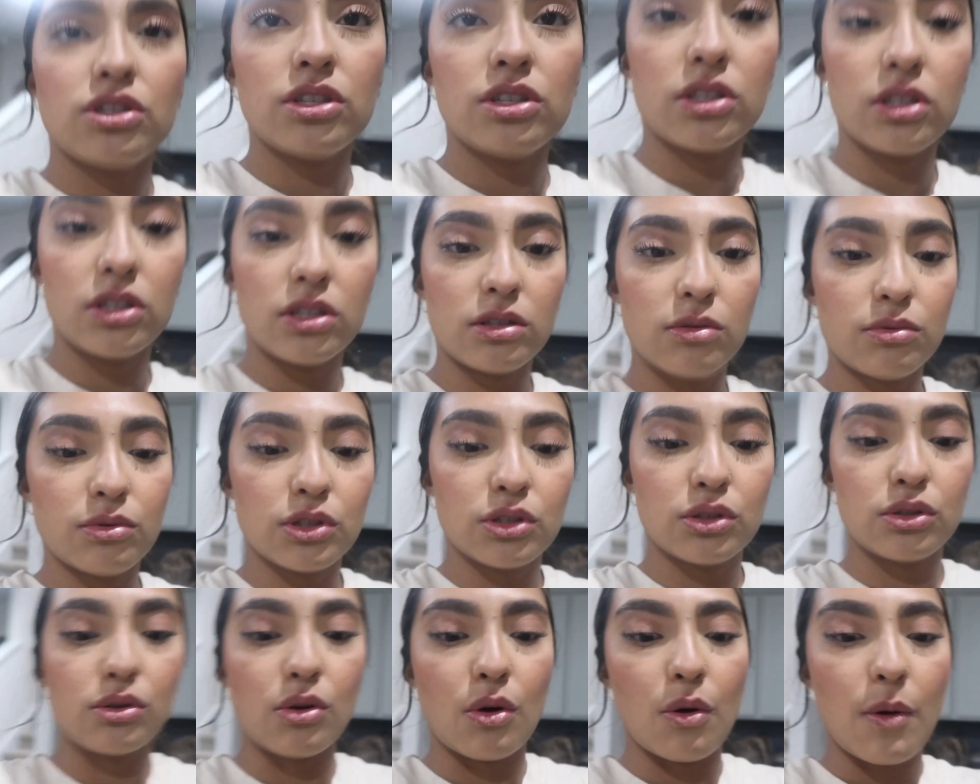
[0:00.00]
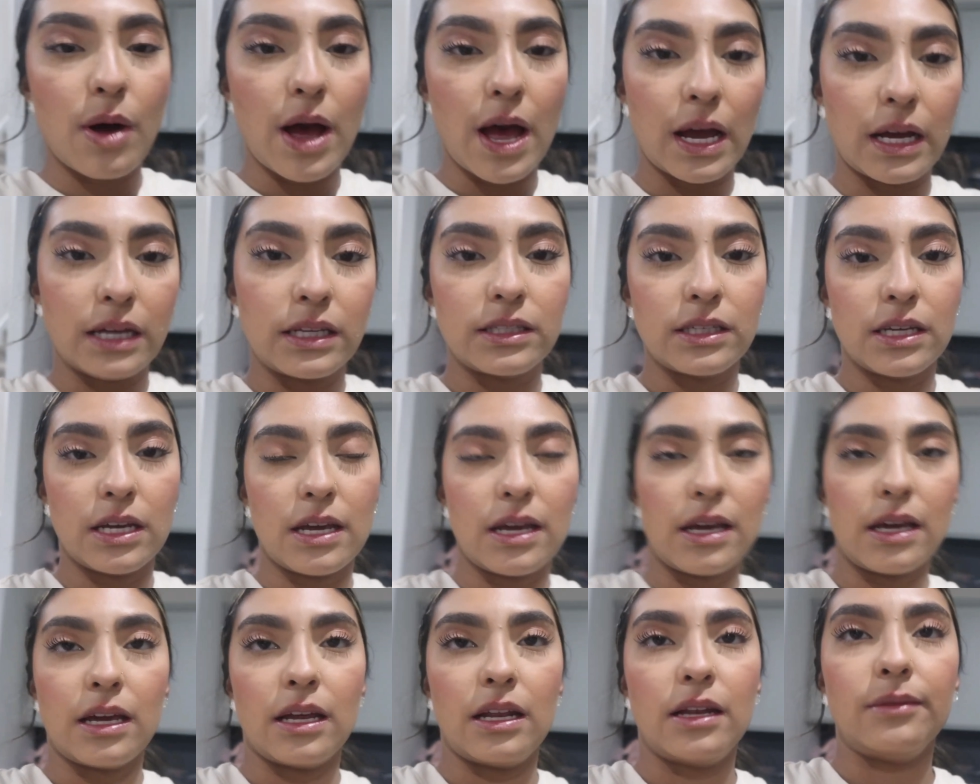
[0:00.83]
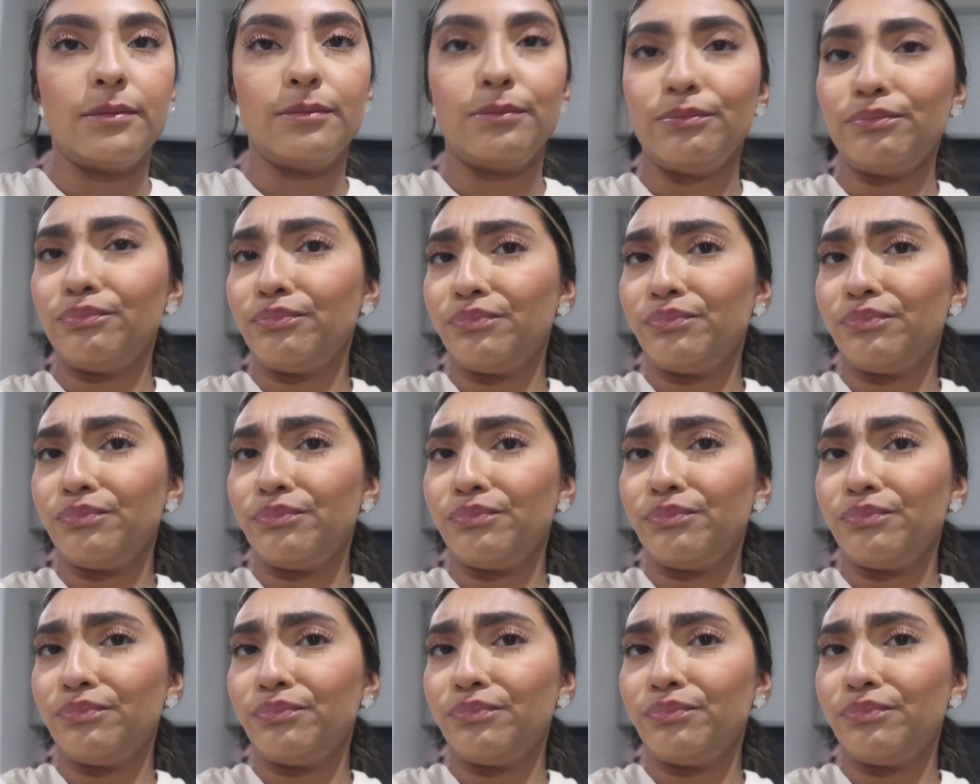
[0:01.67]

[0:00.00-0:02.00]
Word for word: just because it was so hectic and